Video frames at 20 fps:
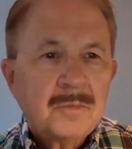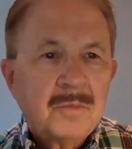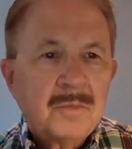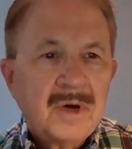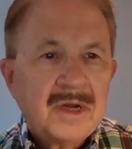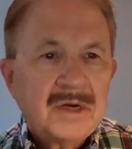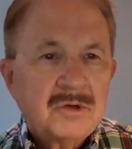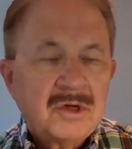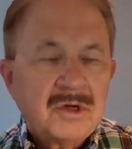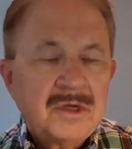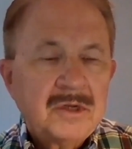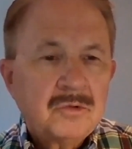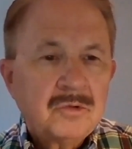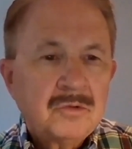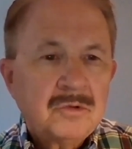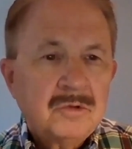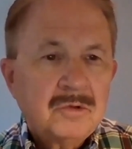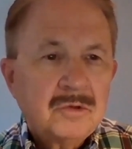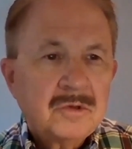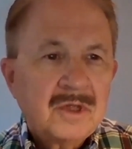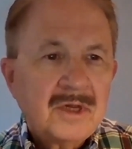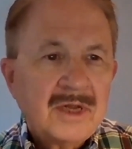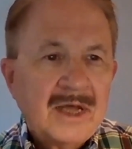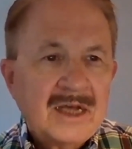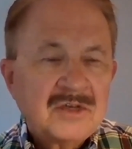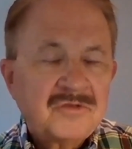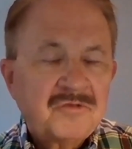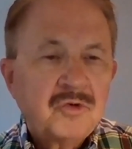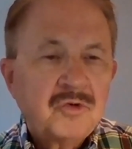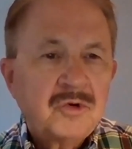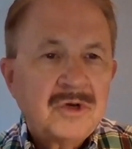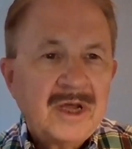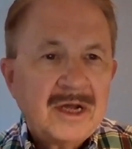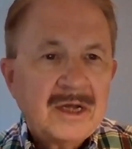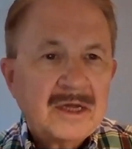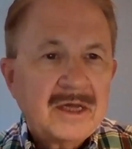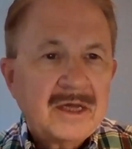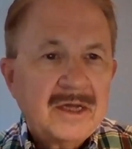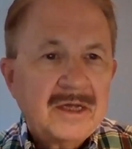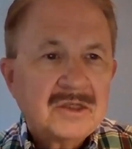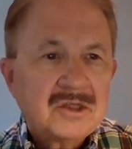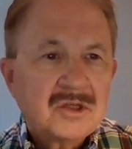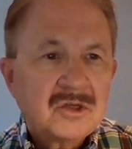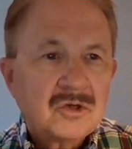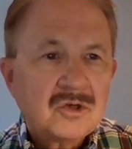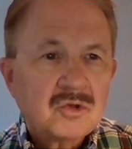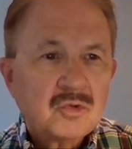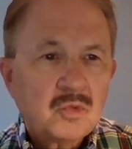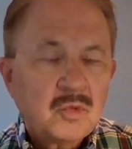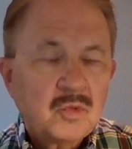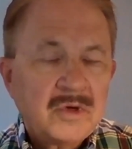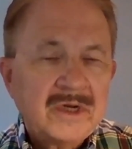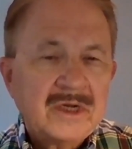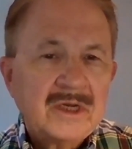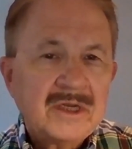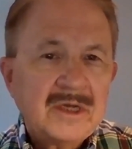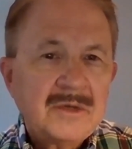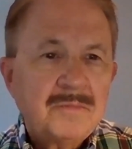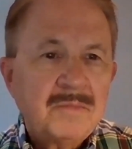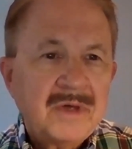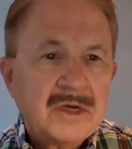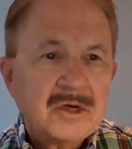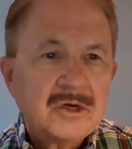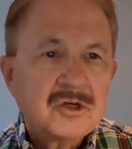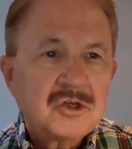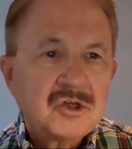But in the last few decades, there's really been a